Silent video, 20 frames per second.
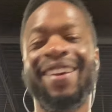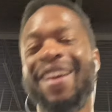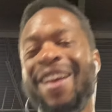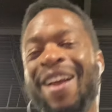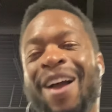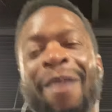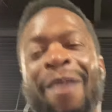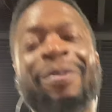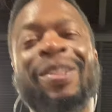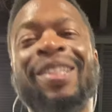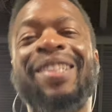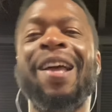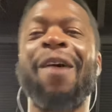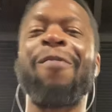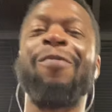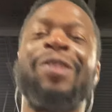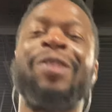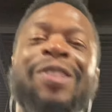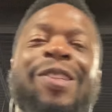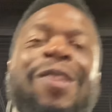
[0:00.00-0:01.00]
I'm going to stop
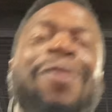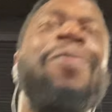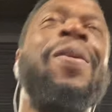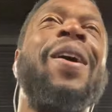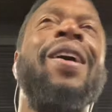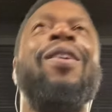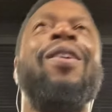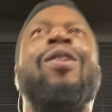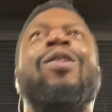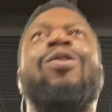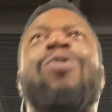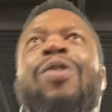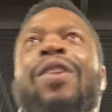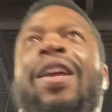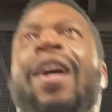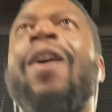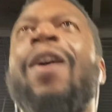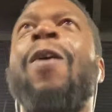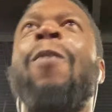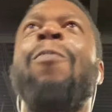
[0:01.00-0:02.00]
with the tomatoes for
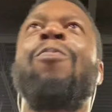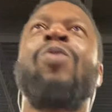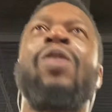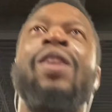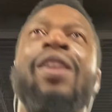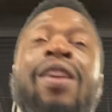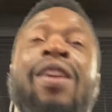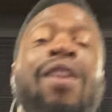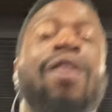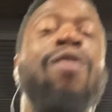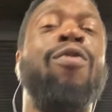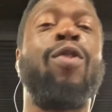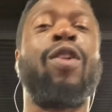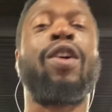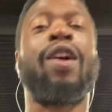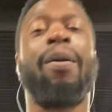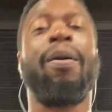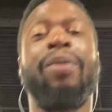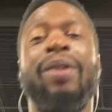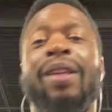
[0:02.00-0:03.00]
now for a
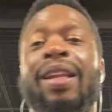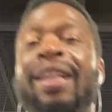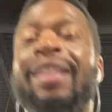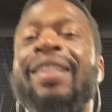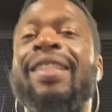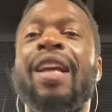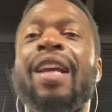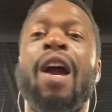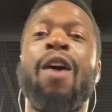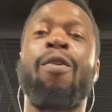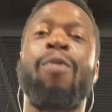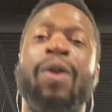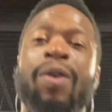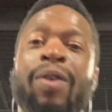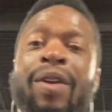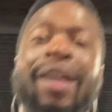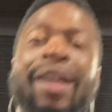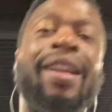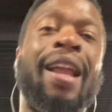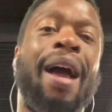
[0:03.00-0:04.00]
couple of days, see how it work.
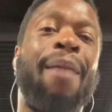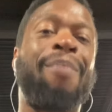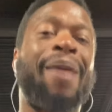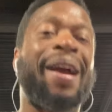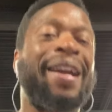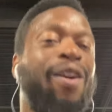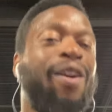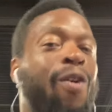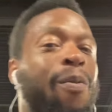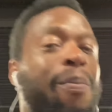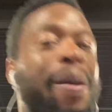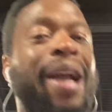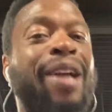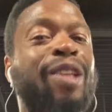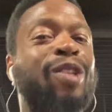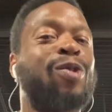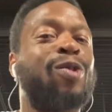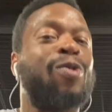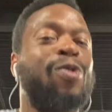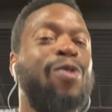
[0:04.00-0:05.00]
And I might go back
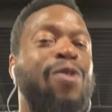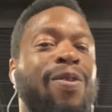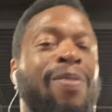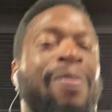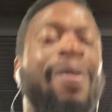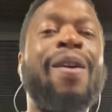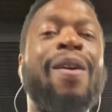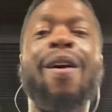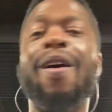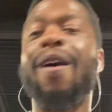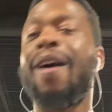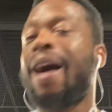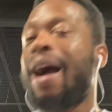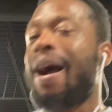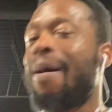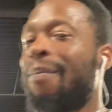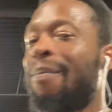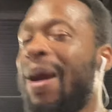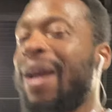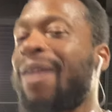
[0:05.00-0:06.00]
to them.
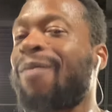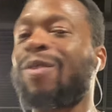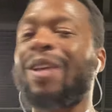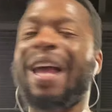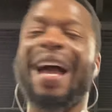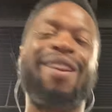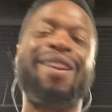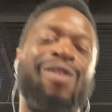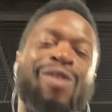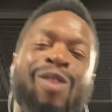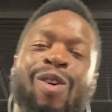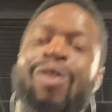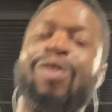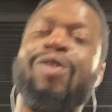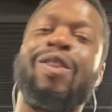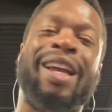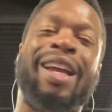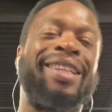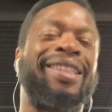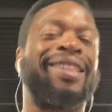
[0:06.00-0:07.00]
I might, I don't know. You
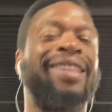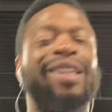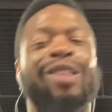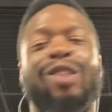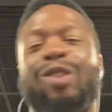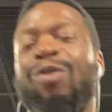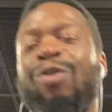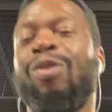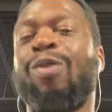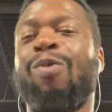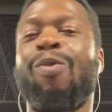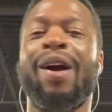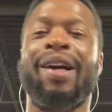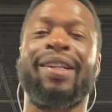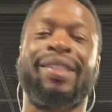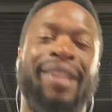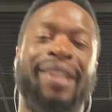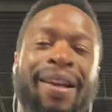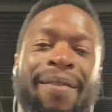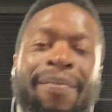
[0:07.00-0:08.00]
got to stay tuned and watch that,